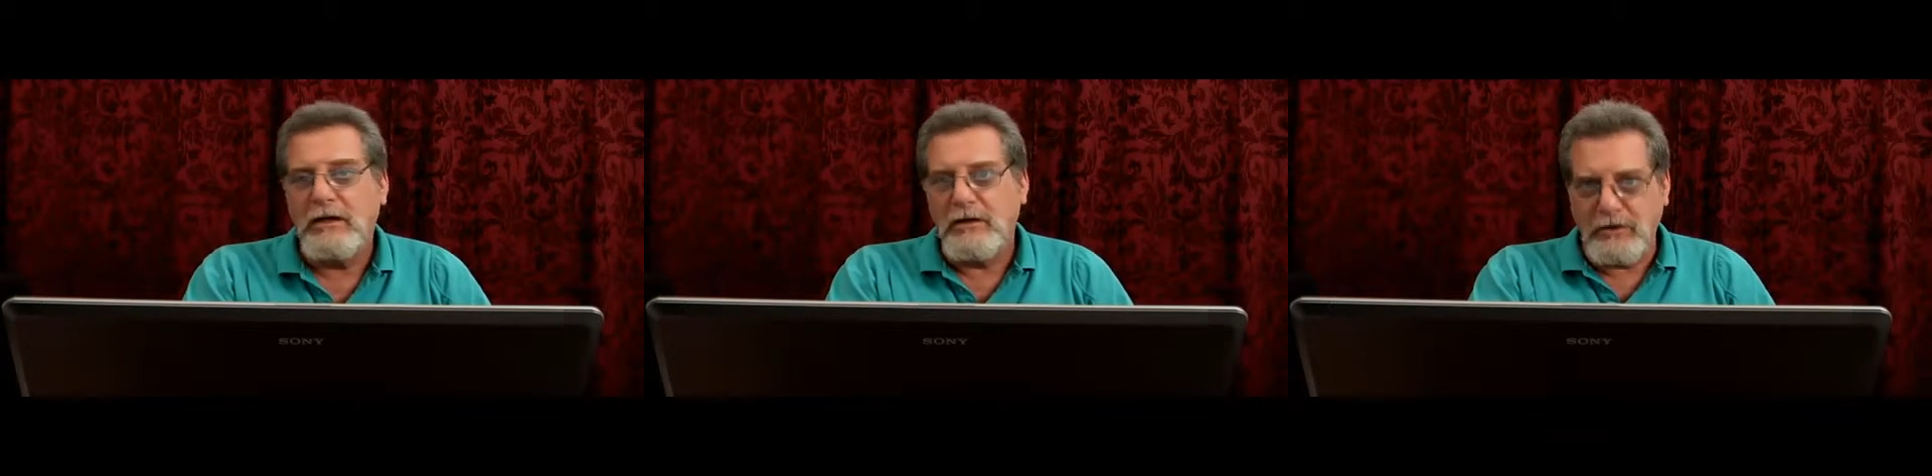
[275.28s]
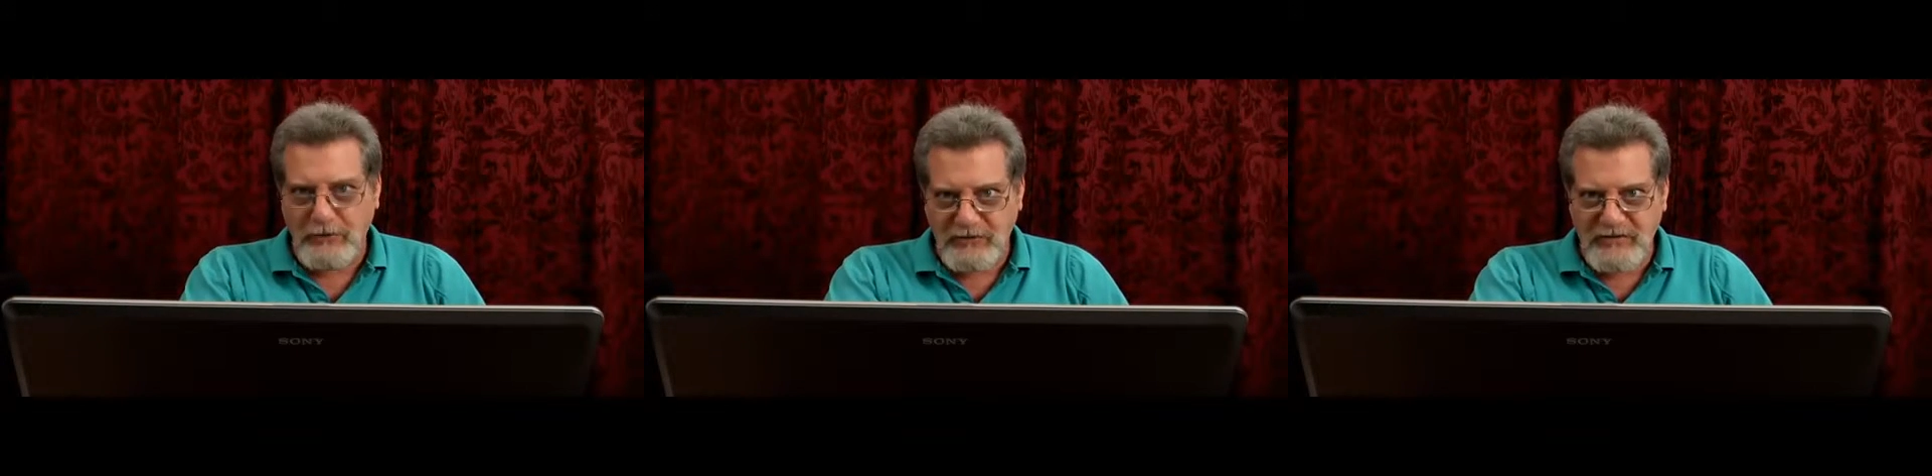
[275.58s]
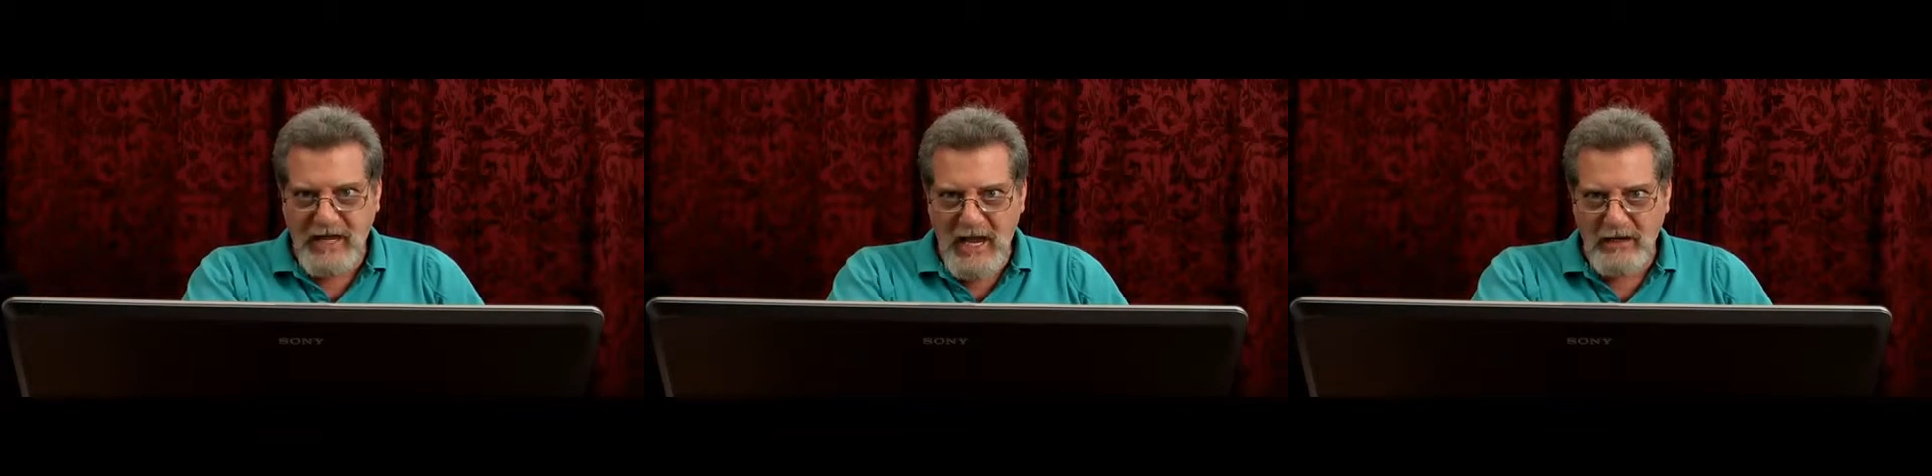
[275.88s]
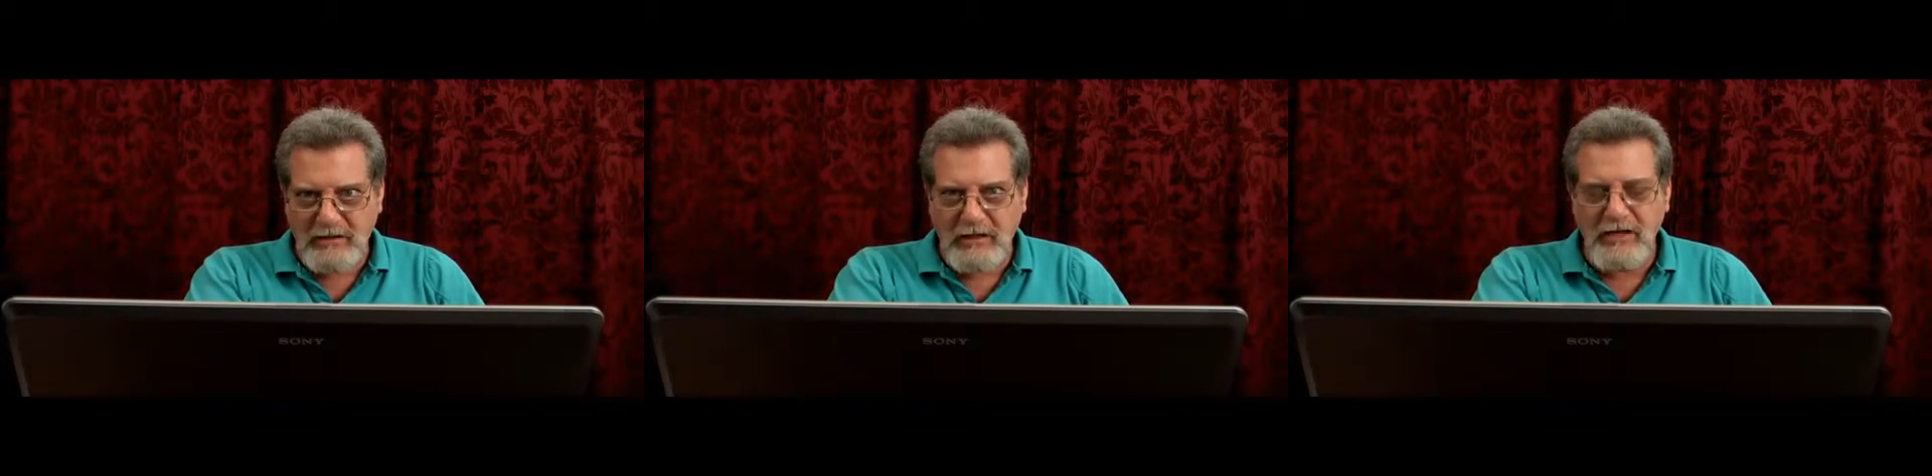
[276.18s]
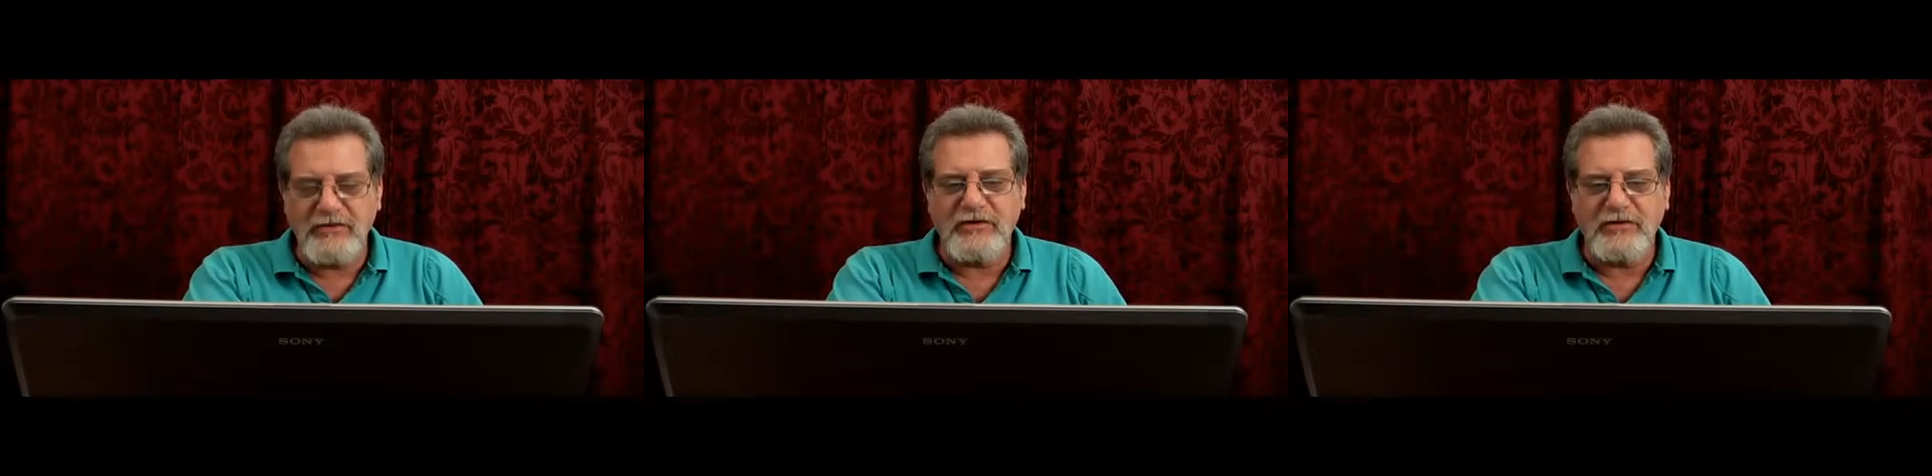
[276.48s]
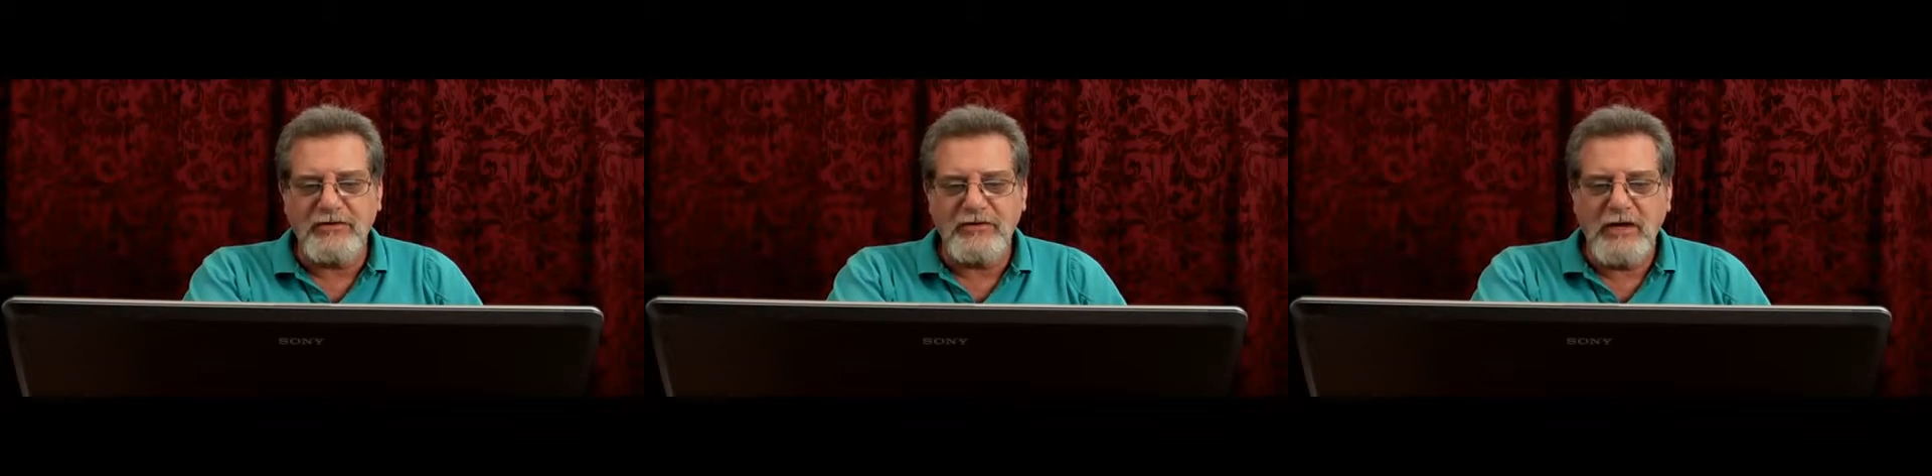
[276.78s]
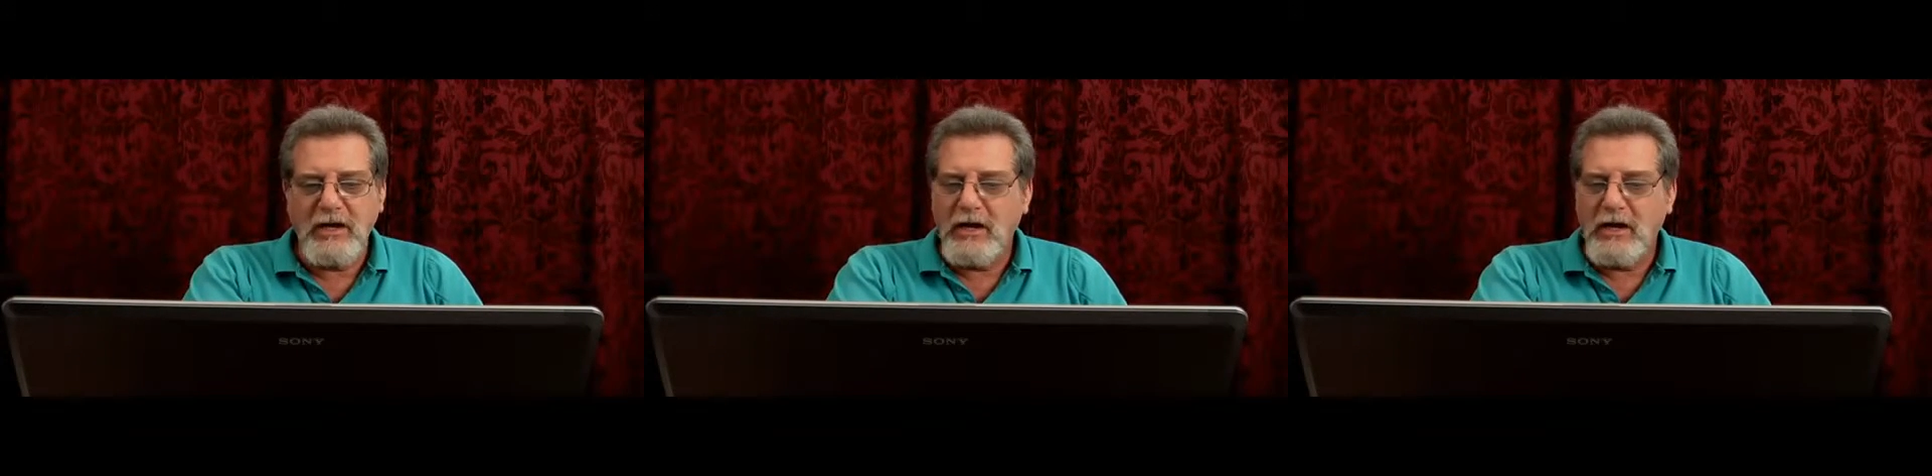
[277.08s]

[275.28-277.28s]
Uses Canon lenses,